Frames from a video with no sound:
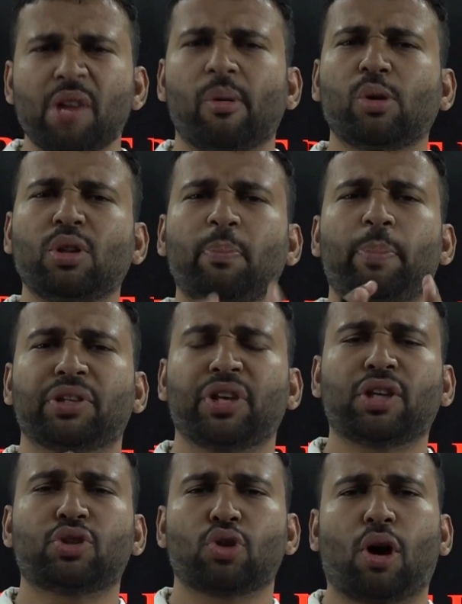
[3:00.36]
about the
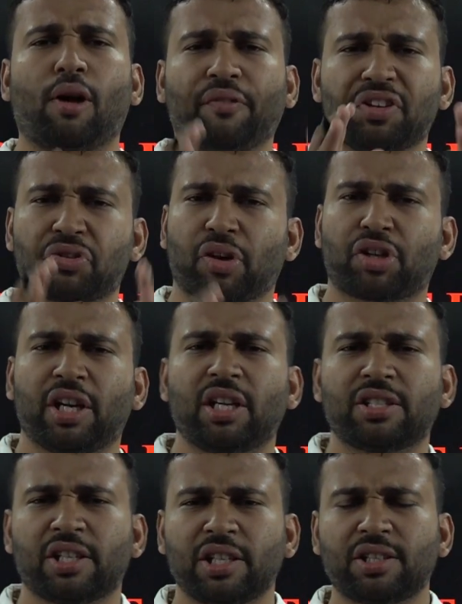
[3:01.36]
basics of structural
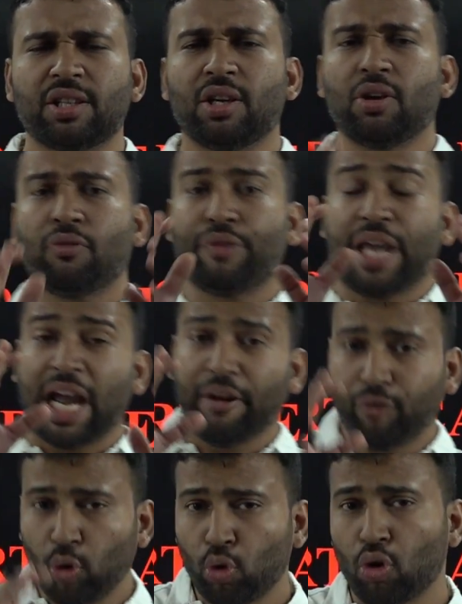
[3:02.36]
analysis, we
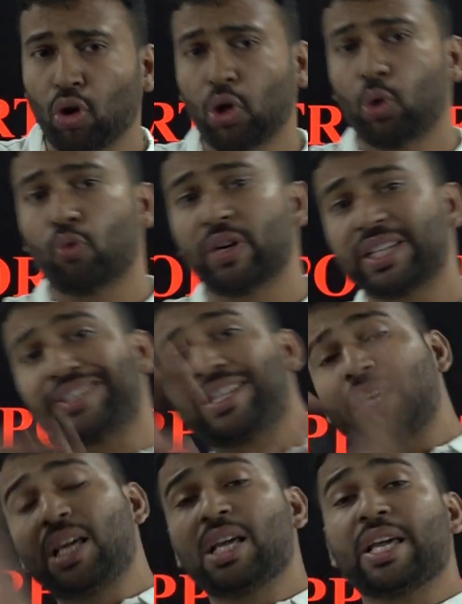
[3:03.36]
have to go towards
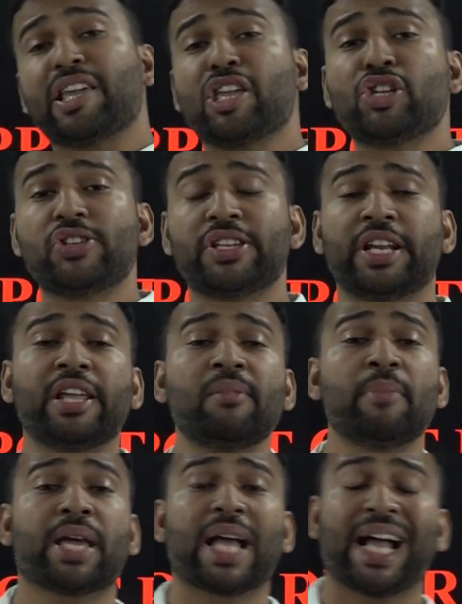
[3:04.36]
the
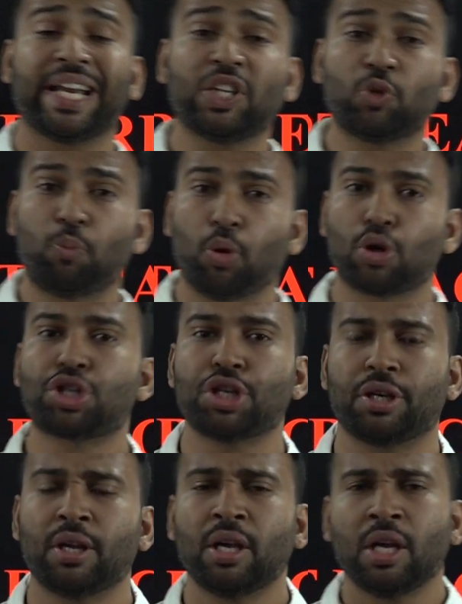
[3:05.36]
engineering mechanics
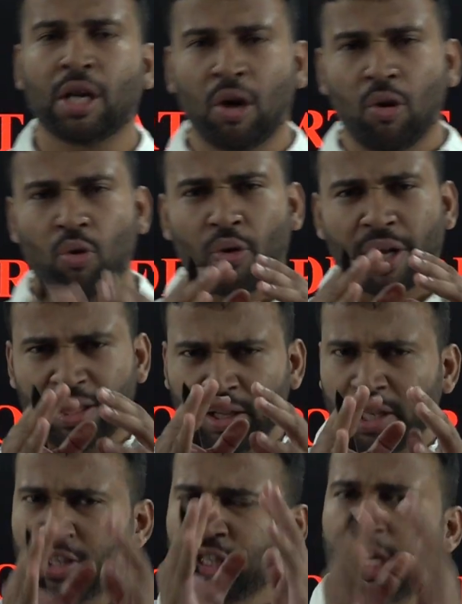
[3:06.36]
portion. Now
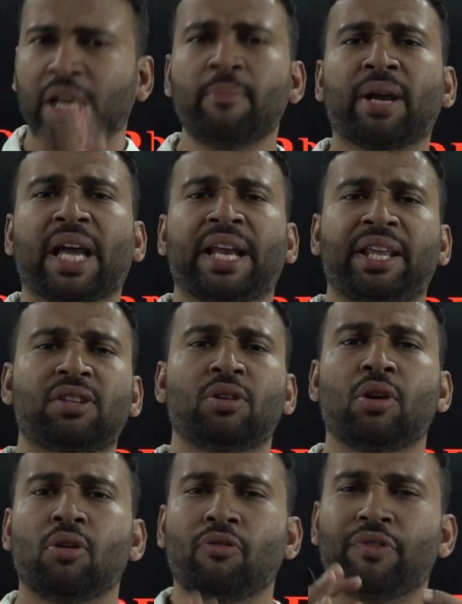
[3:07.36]
in engineering mechanics,
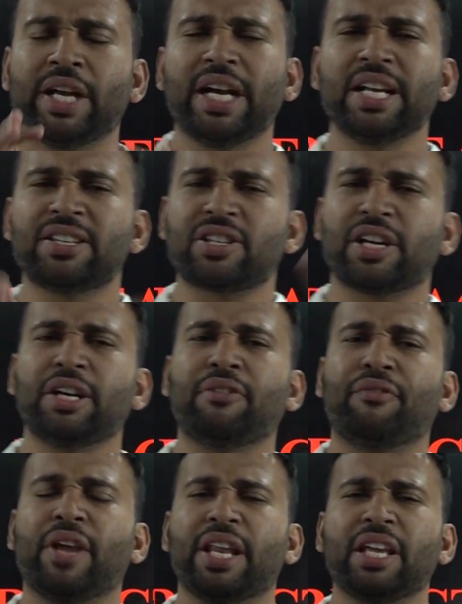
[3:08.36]
we had
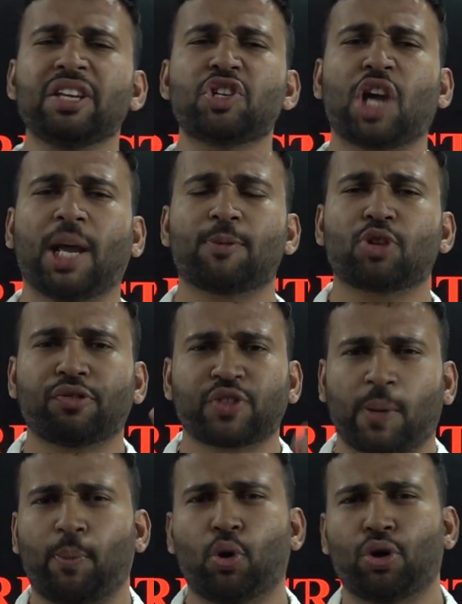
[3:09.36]
studied various types of
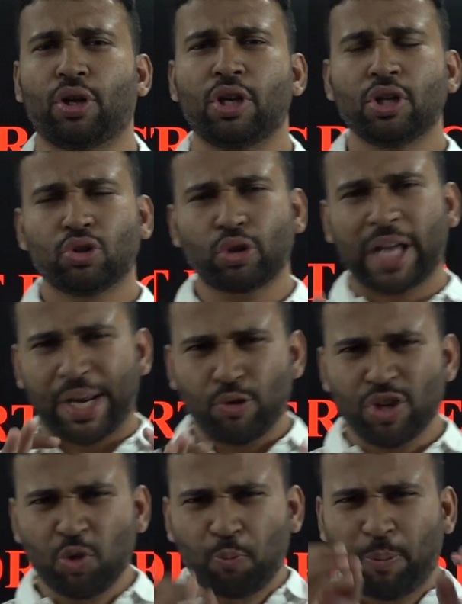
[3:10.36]
support. So can
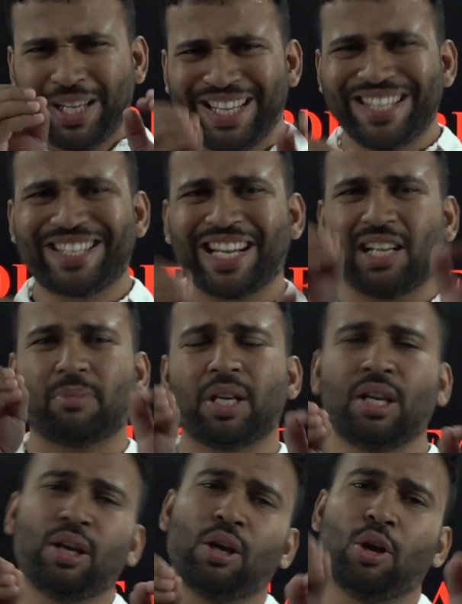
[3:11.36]
you just please tell
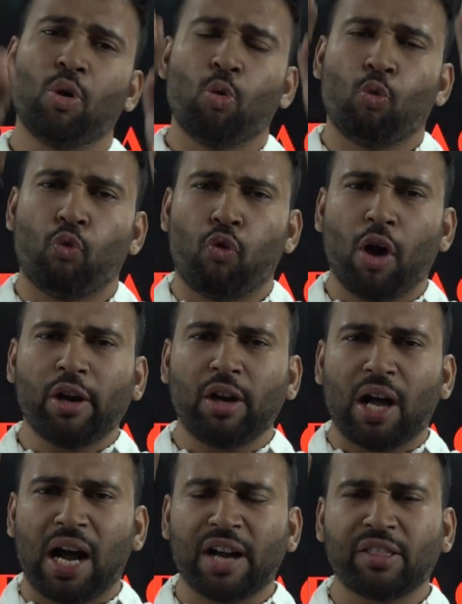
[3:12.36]
me what
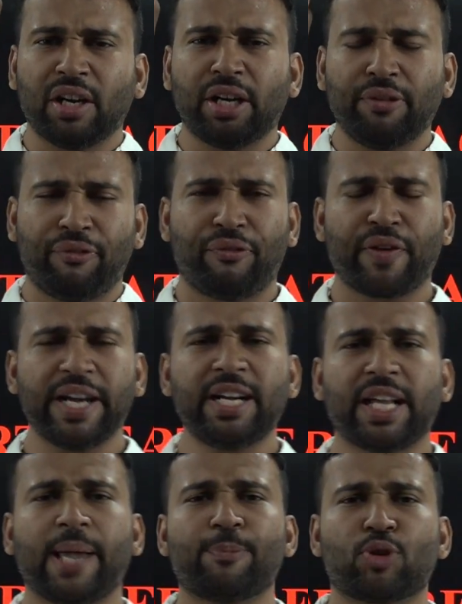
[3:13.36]
are the
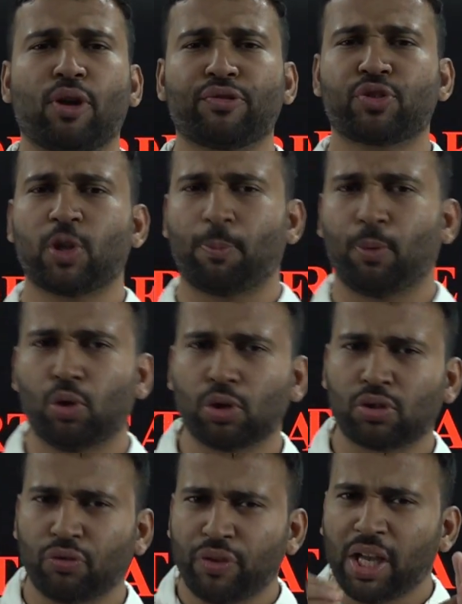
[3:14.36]
different types of
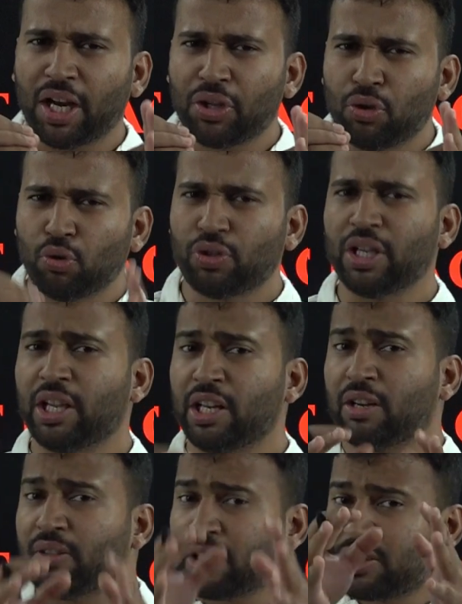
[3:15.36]
supports we are using
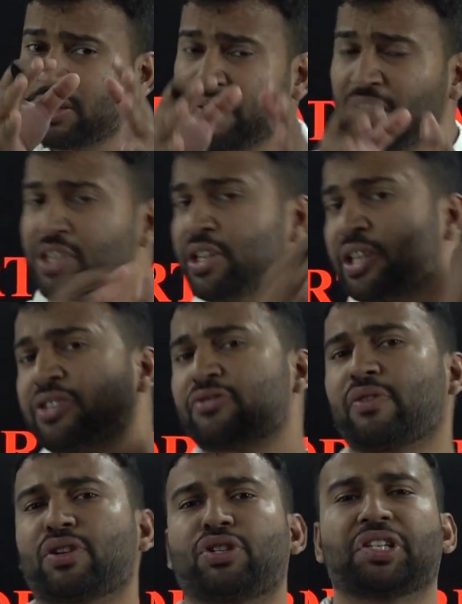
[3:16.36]
in our civil engineering
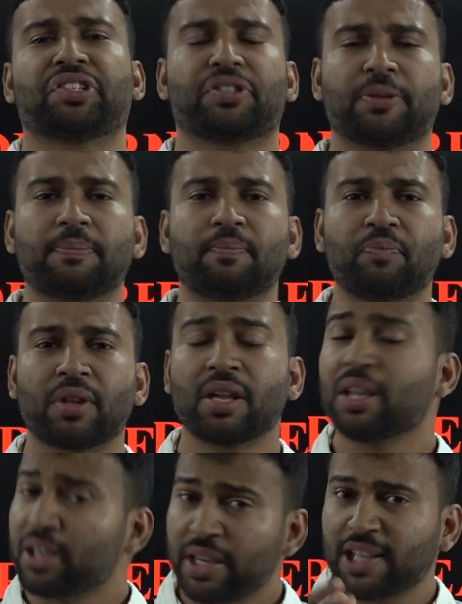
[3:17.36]
structures?
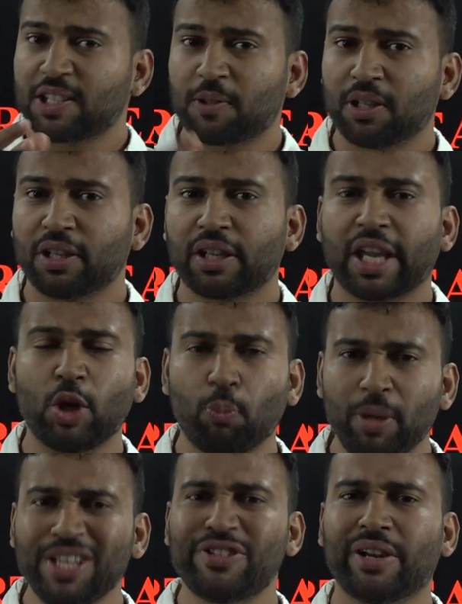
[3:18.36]
Yes, can you
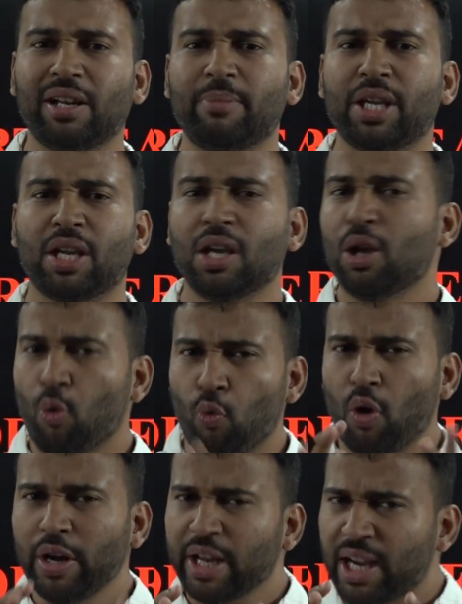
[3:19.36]
please tell me
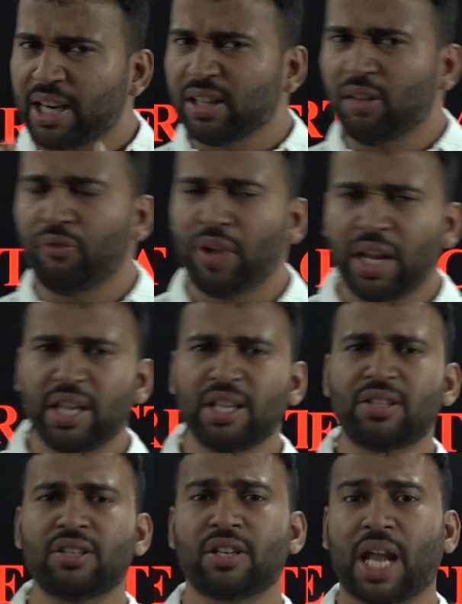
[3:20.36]
what are the
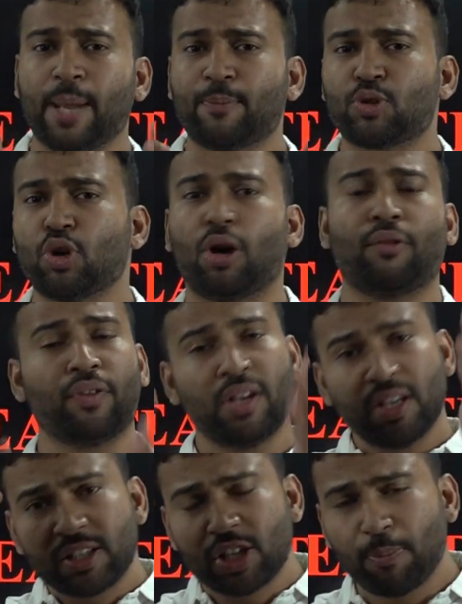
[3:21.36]
various types of
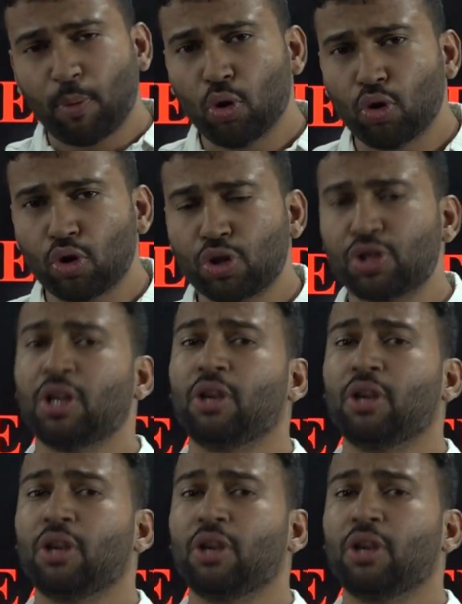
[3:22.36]
supports